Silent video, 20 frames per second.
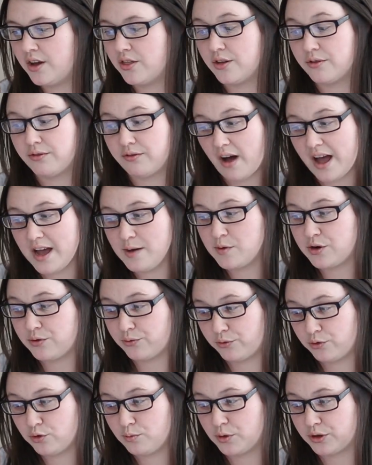The
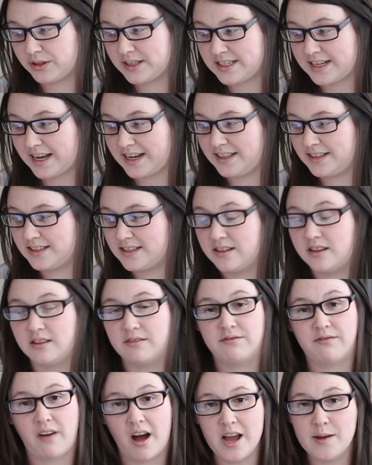Fireman Rulebook states that
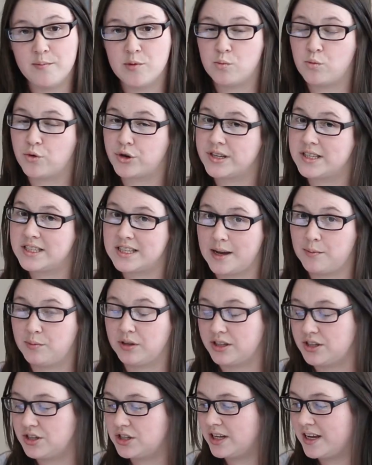firemen were
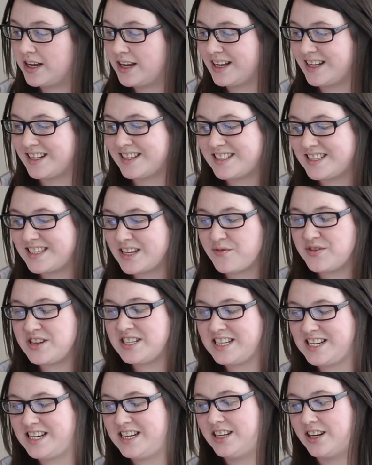established in
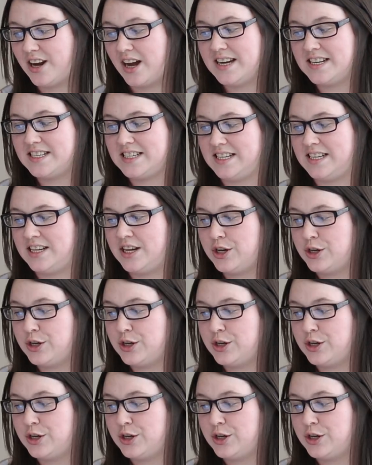1790